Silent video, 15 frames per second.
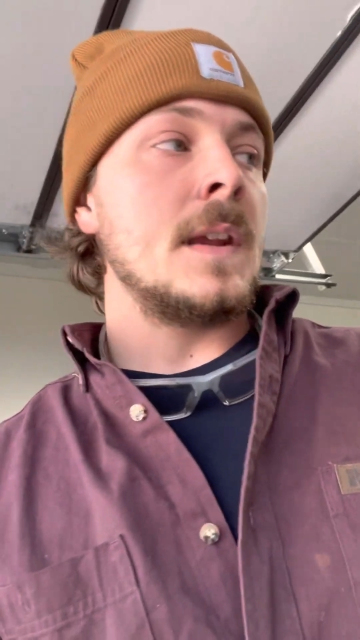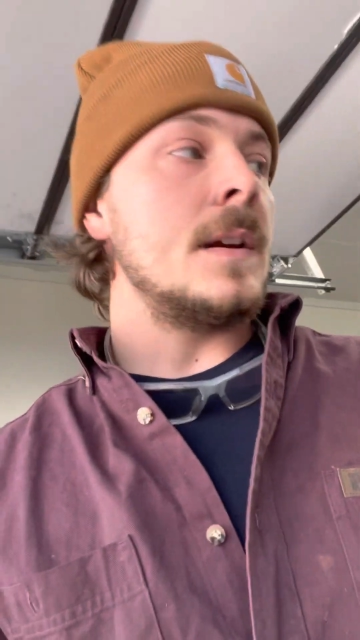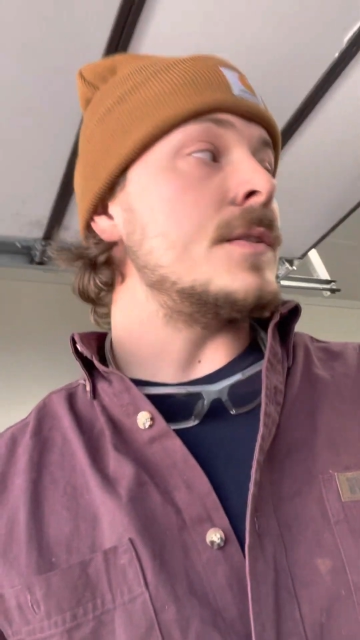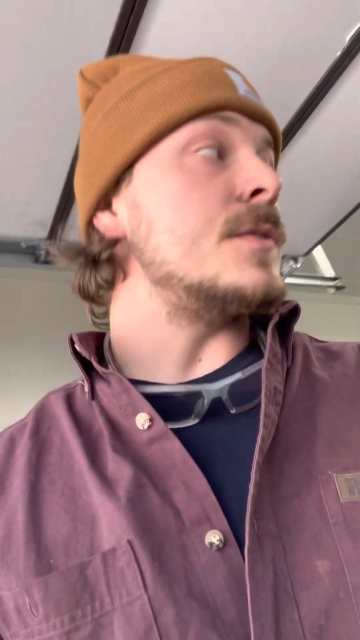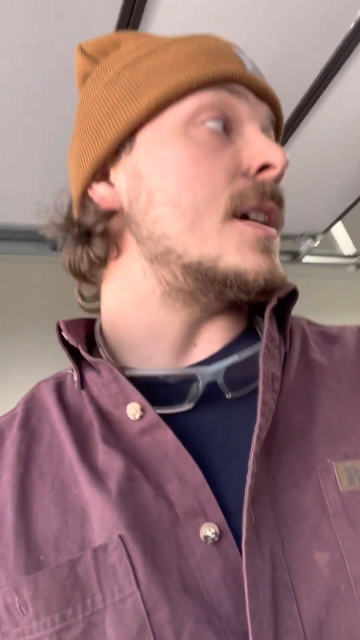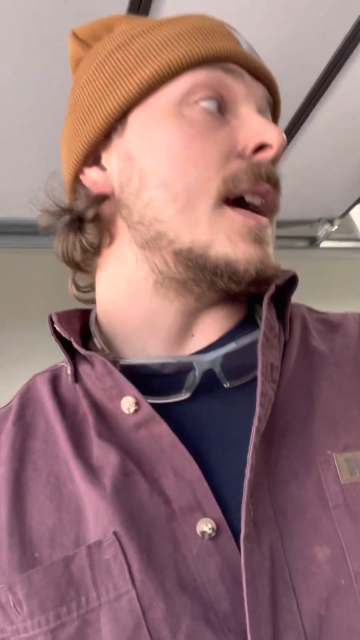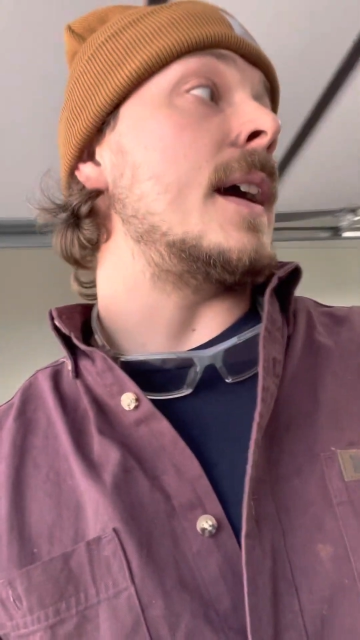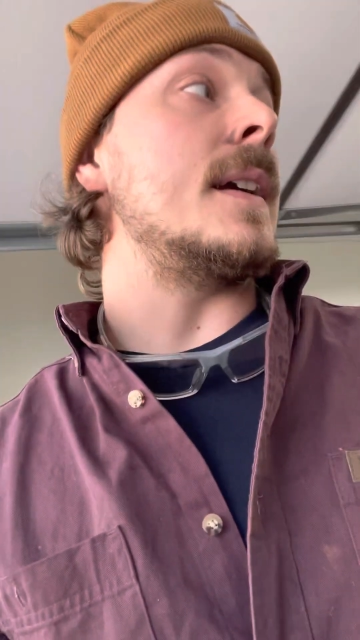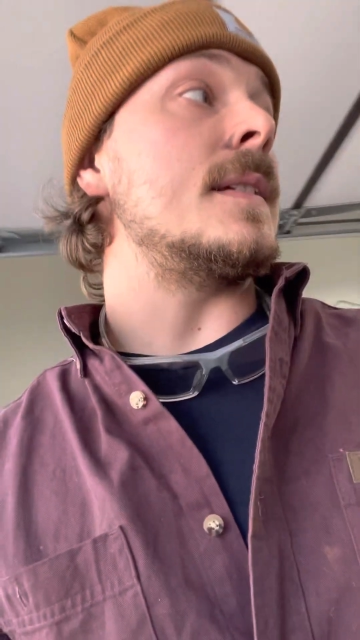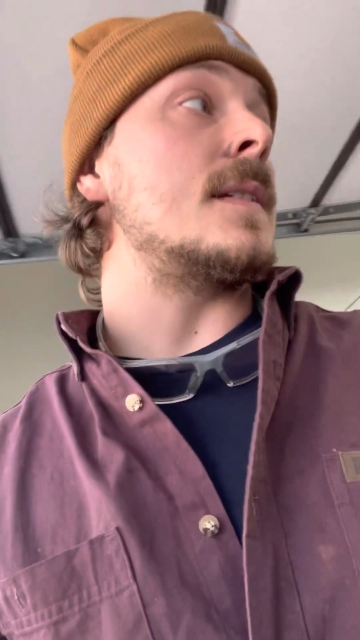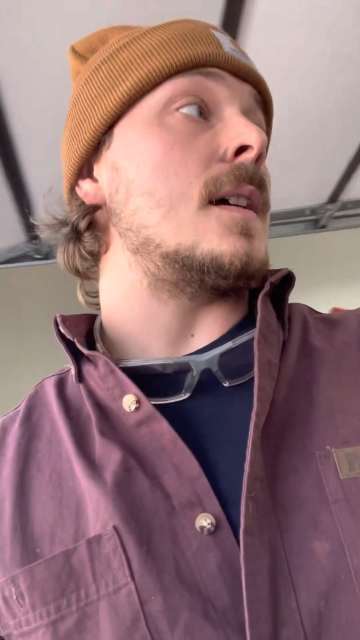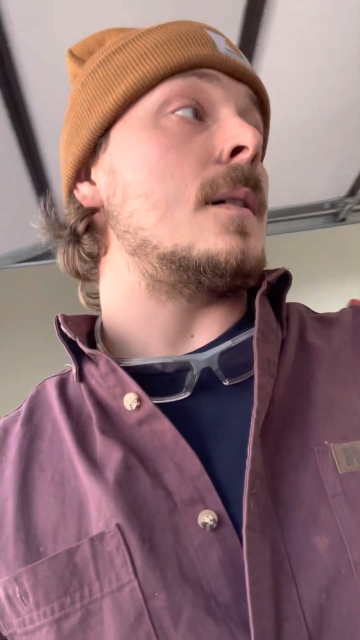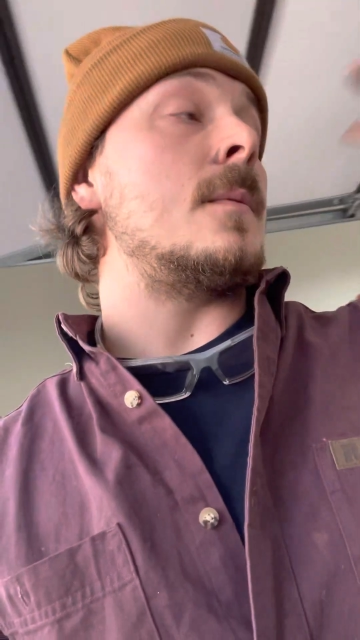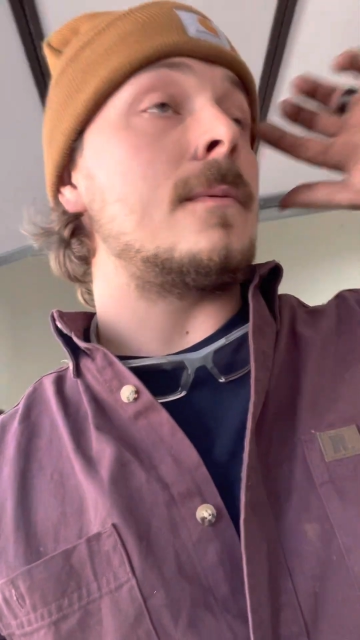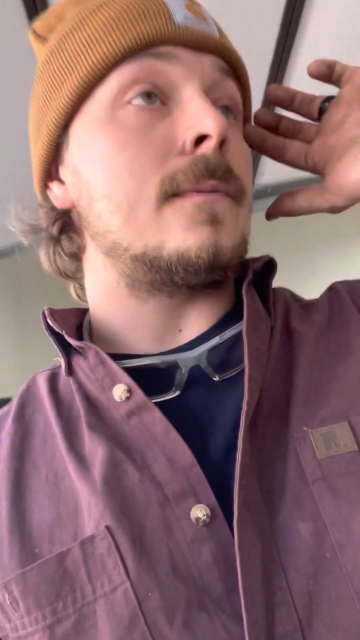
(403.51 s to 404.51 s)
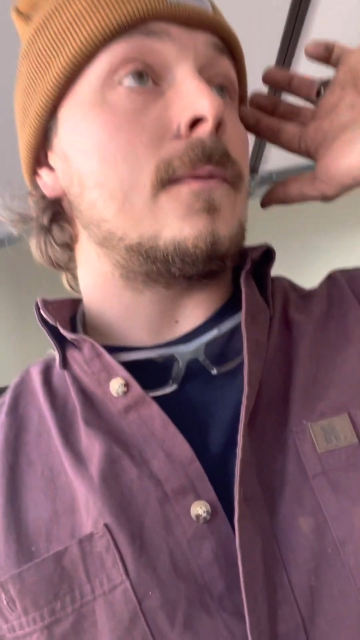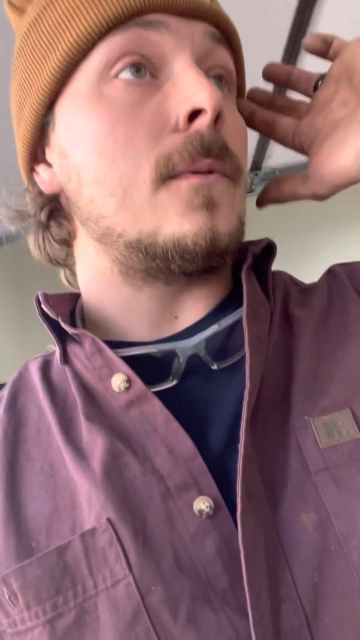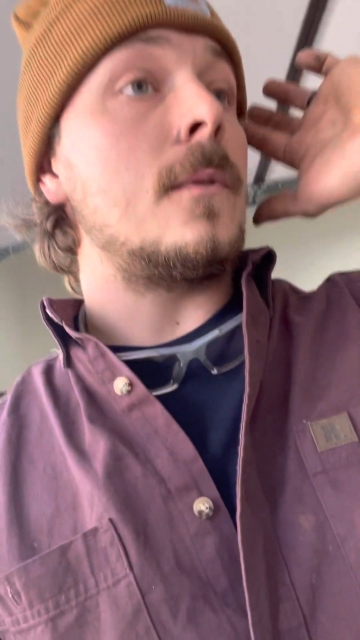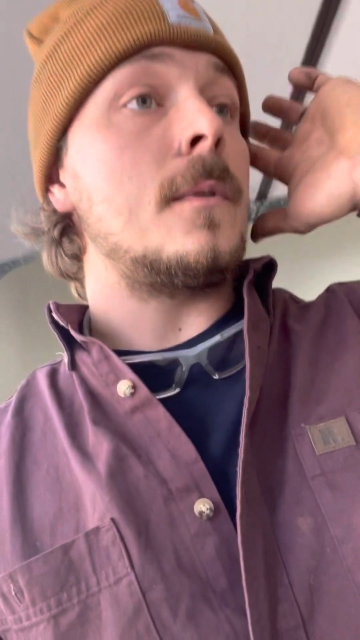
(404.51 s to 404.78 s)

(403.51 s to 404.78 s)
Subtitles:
jack is coming for.